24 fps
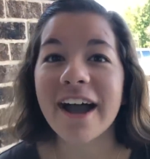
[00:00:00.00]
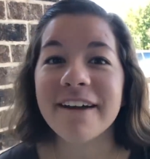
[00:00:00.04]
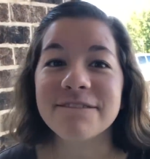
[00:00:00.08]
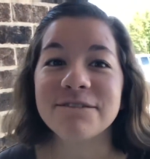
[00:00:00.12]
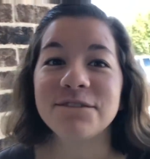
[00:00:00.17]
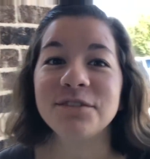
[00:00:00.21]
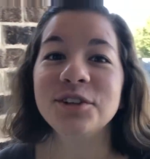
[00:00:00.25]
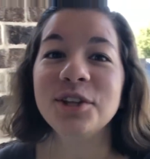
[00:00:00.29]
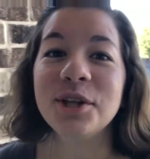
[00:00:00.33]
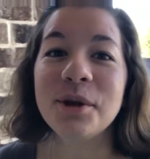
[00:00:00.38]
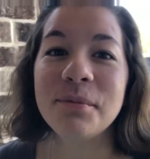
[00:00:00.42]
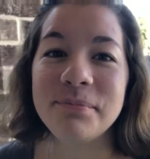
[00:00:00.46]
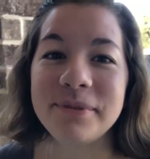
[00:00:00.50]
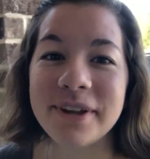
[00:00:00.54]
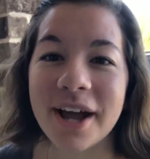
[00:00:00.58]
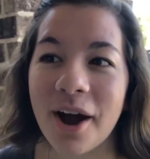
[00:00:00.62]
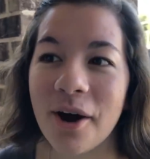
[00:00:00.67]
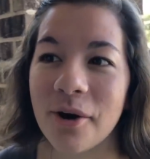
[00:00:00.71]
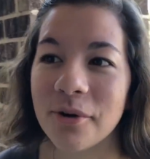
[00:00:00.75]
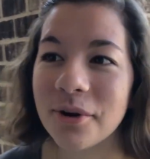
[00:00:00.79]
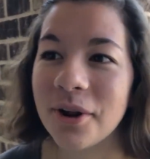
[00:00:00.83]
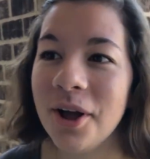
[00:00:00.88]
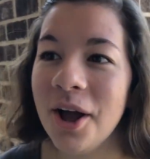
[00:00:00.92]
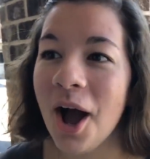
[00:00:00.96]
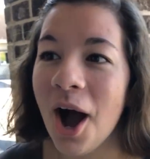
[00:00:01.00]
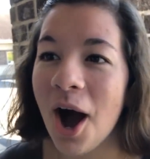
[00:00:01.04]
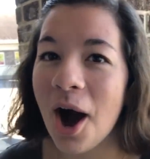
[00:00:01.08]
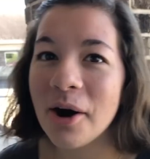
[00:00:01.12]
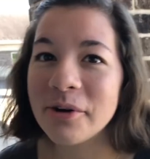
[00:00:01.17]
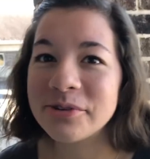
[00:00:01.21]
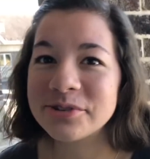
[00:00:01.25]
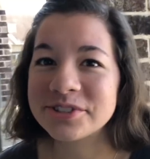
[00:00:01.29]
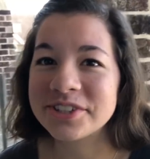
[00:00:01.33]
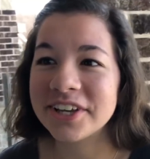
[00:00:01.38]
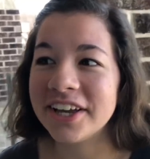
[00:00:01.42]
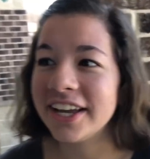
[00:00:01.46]
I flipped out. I
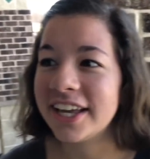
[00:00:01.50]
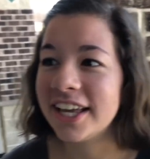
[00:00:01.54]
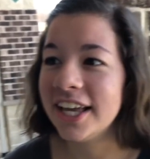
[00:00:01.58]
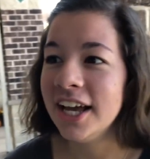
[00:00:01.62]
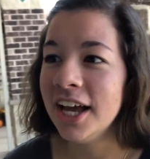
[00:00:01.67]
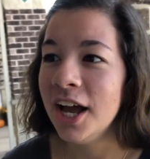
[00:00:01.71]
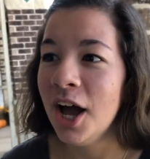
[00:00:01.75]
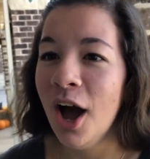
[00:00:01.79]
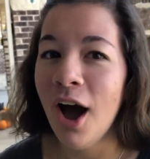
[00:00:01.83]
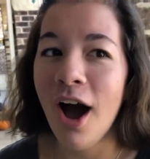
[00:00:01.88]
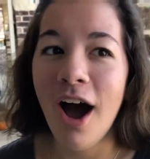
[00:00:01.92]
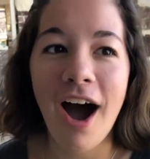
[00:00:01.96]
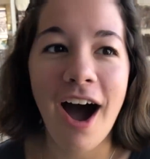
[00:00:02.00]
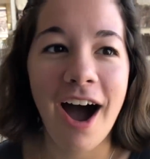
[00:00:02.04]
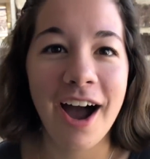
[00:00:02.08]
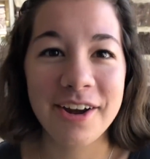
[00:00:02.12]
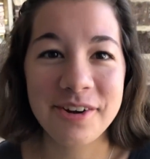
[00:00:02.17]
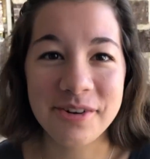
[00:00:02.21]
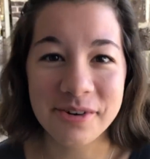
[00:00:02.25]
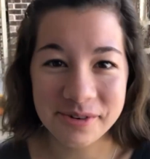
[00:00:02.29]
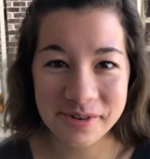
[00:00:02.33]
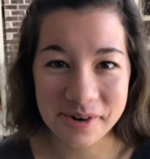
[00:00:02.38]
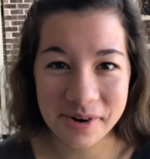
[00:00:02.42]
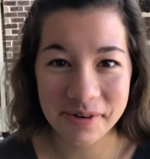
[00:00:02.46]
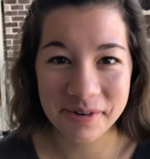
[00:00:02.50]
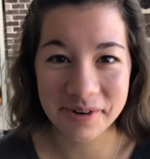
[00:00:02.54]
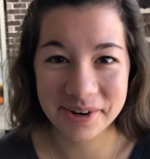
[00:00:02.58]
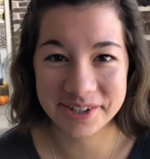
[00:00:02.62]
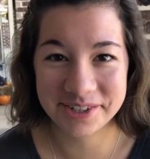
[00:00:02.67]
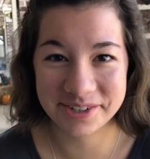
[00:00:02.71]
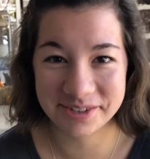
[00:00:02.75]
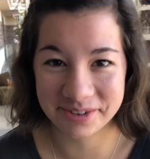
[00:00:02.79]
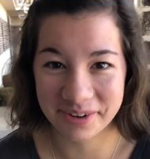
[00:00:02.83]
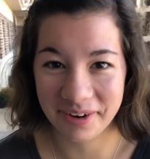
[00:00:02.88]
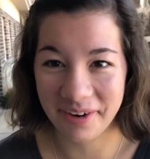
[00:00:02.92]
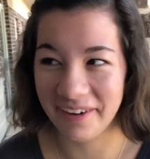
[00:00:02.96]
was like, I don't know
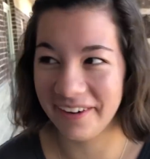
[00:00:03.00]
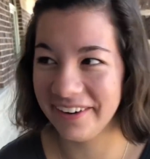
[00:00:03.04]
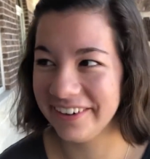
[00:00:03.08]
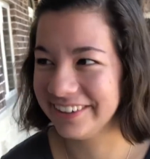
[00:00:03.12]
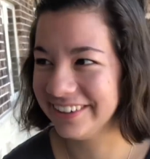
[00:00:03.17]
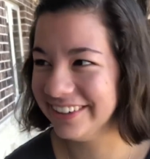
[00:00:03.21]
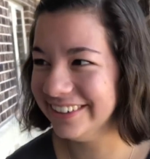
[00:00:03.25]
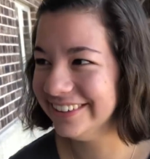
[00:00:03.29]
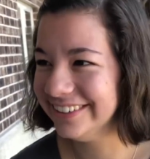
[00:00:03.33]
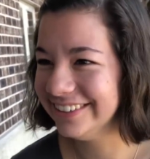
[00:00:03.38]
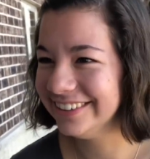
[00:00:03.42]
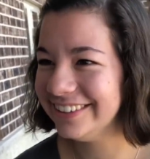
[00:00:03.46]
what's wrong.